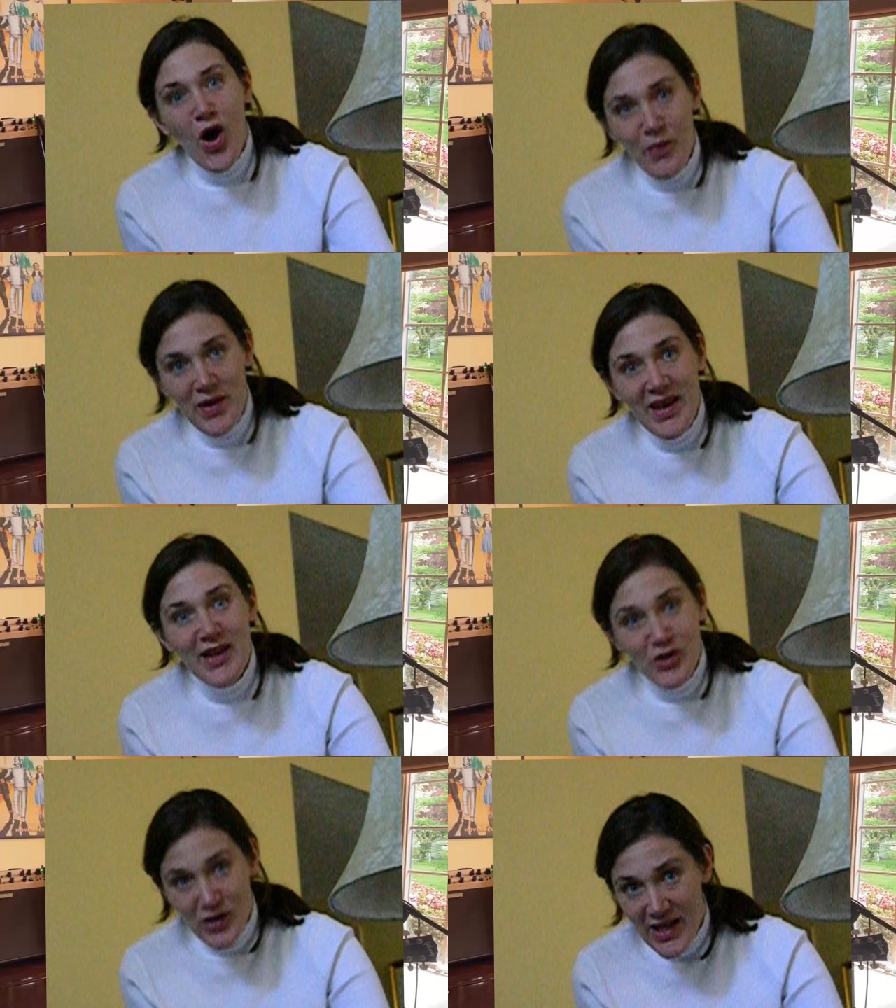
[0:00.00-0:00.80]
you
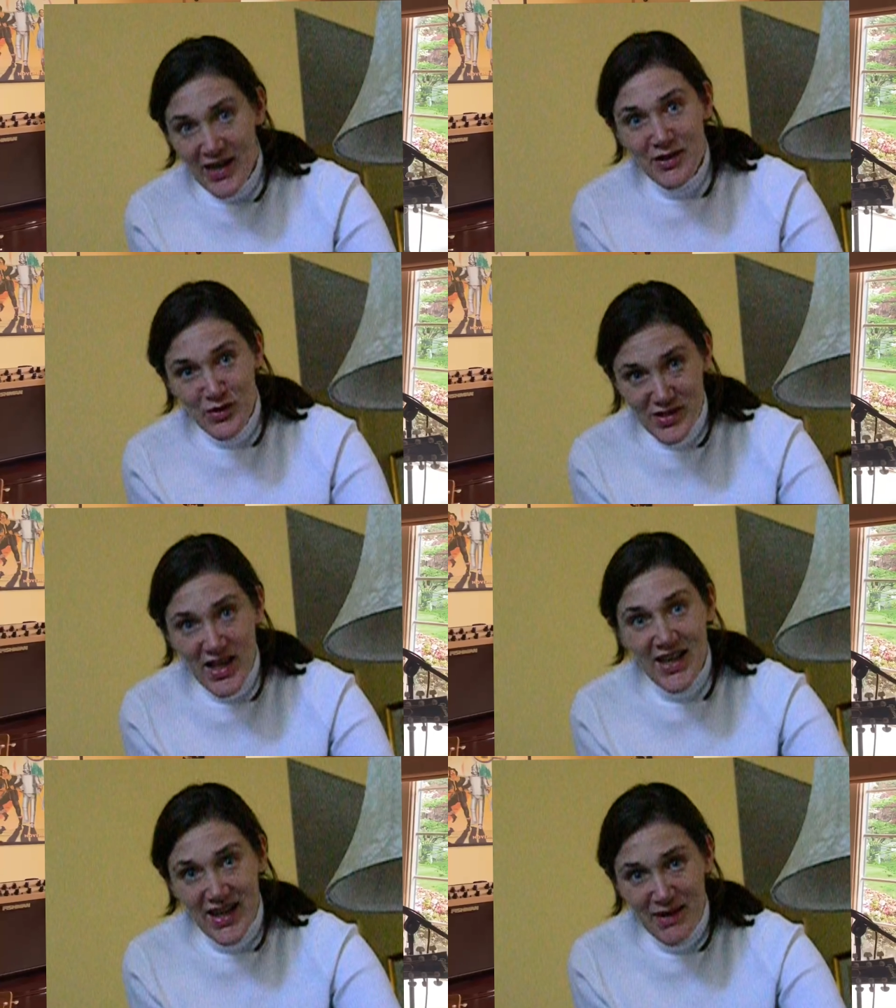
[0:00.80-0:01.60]
won't leave
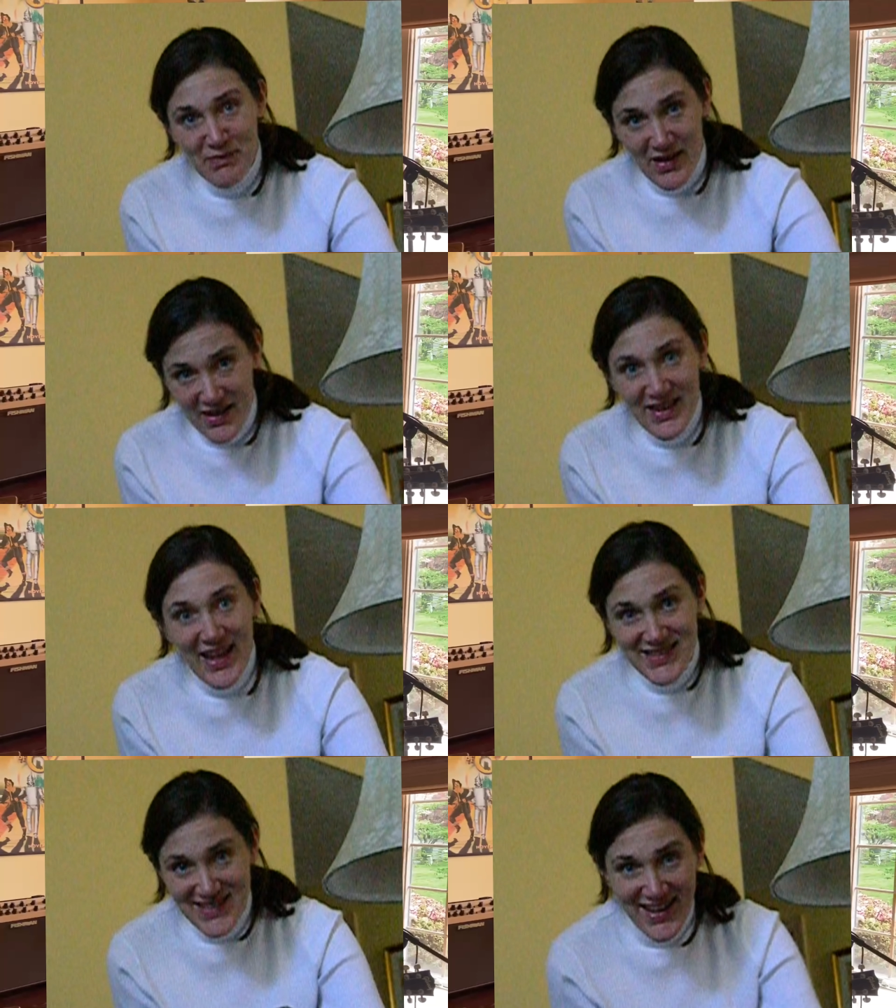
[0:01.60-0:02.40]
until you say you
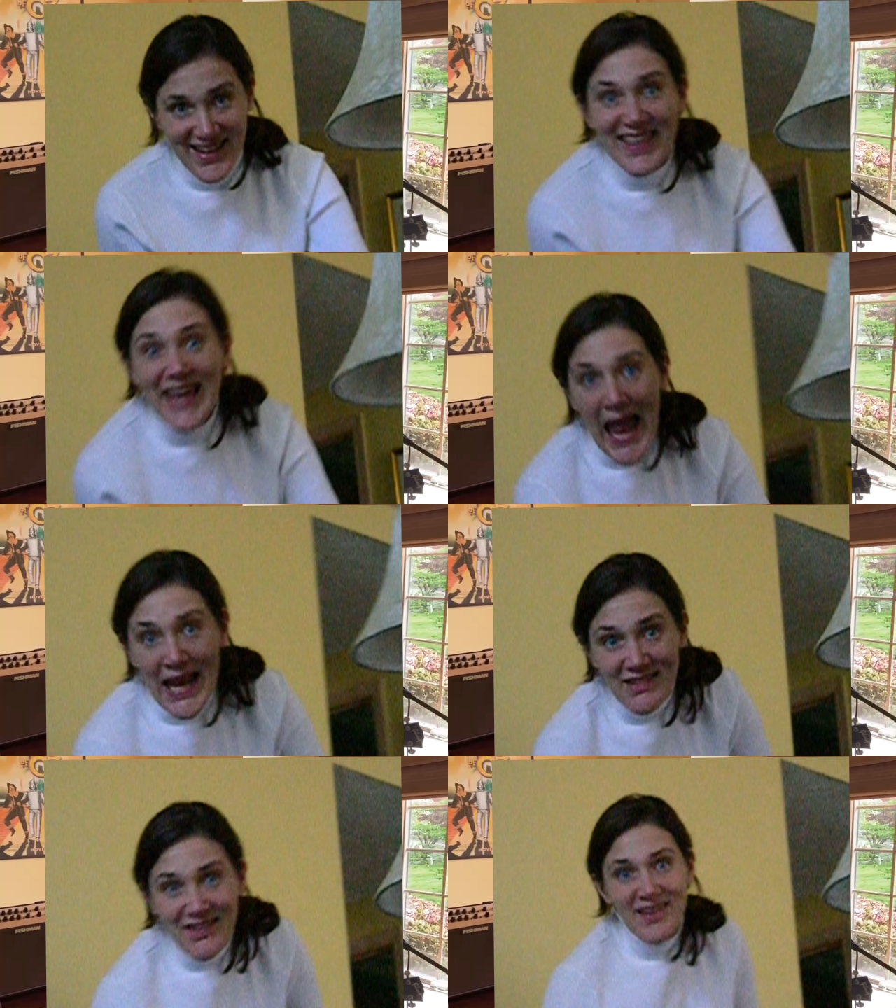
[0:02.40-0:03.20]
love me.
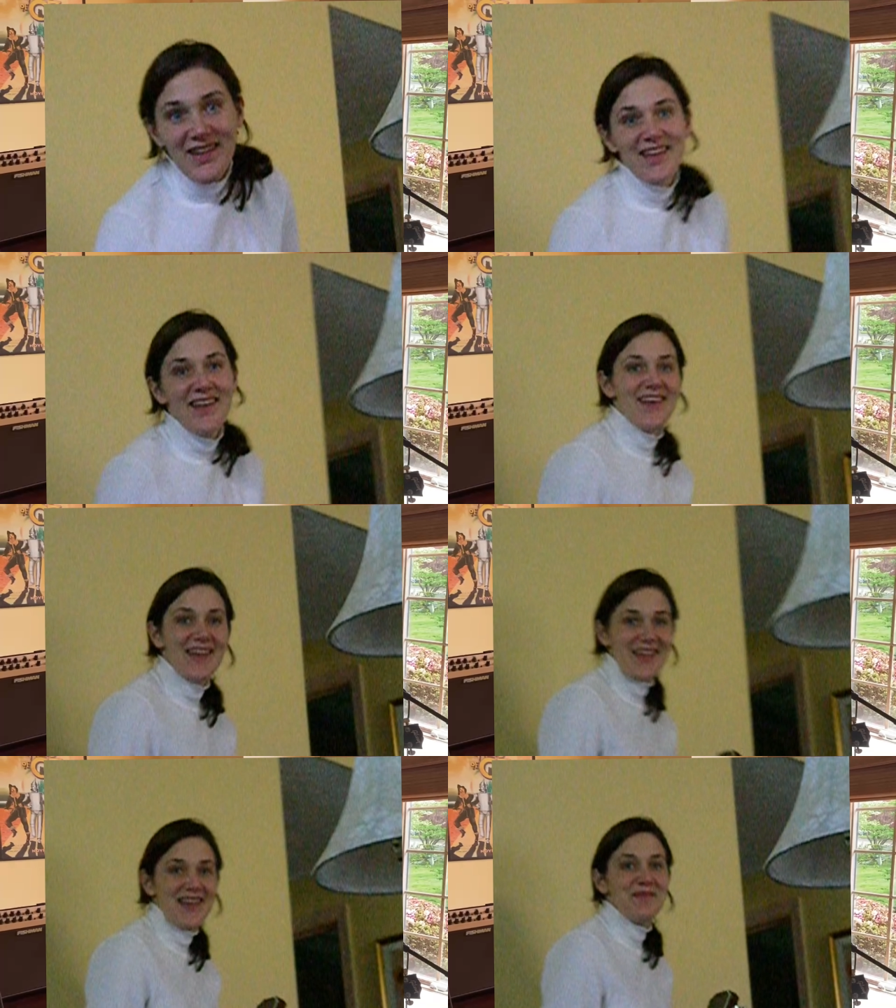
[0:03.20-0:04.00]

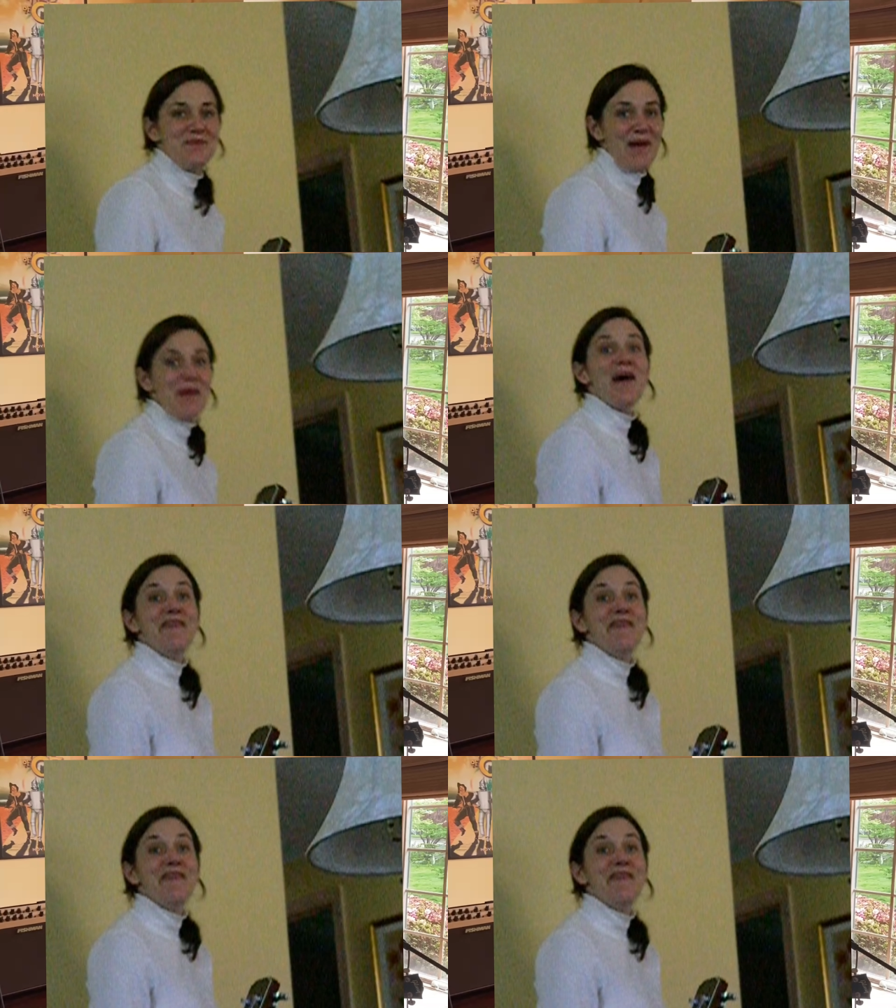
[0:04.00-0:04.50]
Maybe